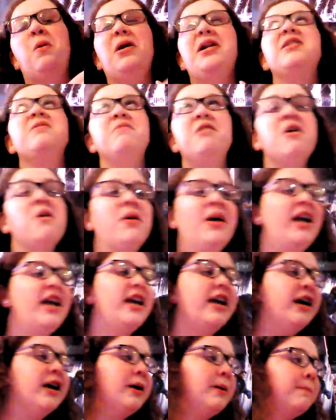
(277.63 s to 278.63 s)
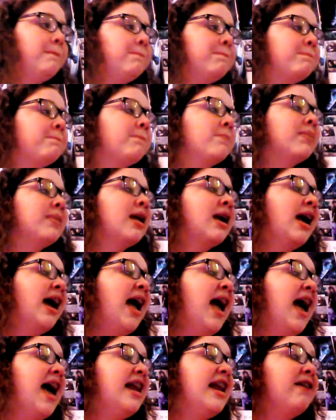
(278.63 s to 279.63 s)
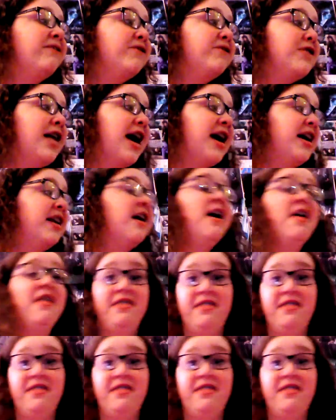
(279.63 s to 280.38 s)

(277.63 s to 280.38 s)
What are you doing? And after that,